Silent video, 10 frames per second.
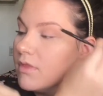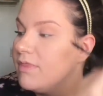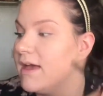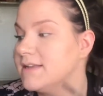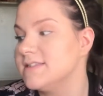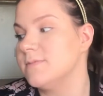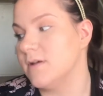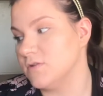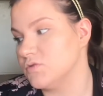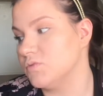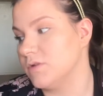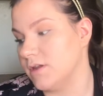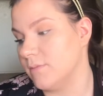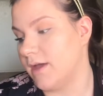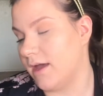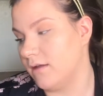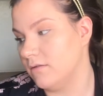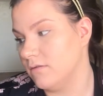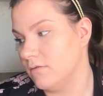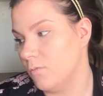That smells really bad.
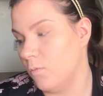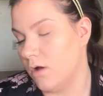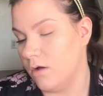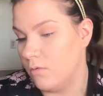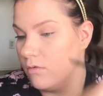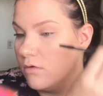Whoa.